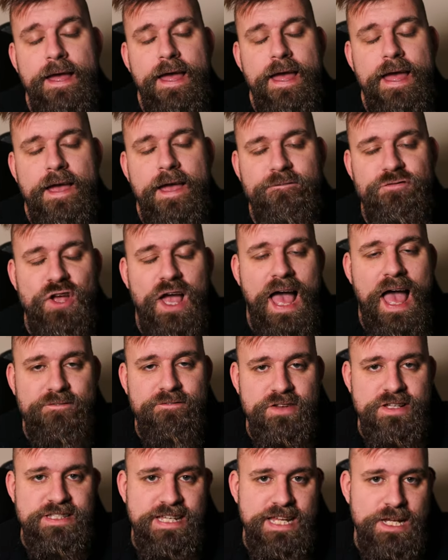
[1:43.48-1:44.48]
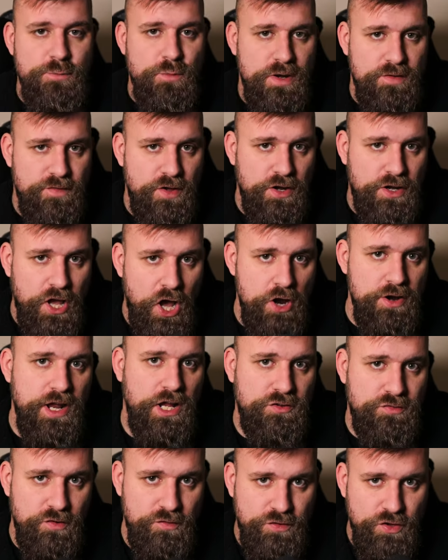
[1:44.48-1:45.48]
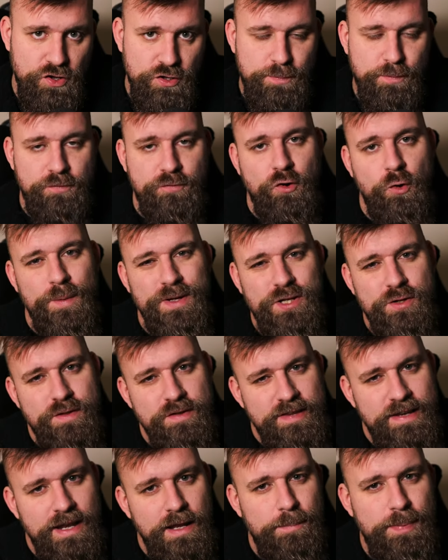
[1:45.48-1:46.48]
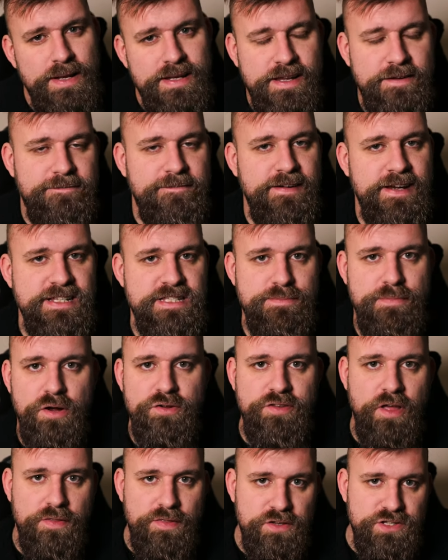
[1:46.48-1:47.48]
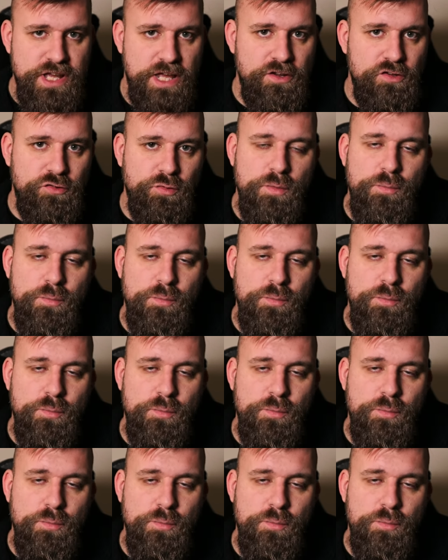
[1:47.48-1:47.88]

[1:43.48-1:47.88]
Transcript: If you haven't seen one of our Codex reviews before, we do this a little bit differently to most other channels.